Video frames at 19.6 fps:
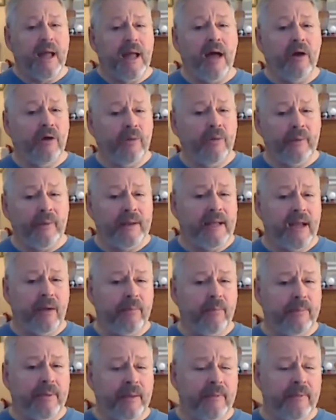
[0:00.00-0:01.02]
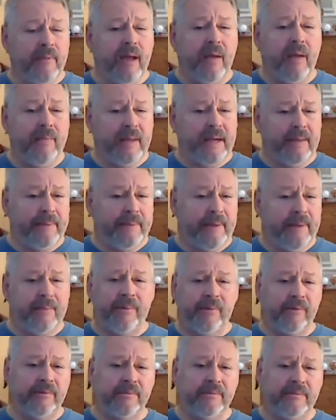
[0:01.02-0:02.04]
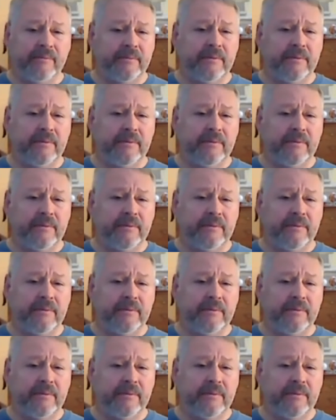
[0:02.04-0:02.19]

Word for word: How can we help them? How many people?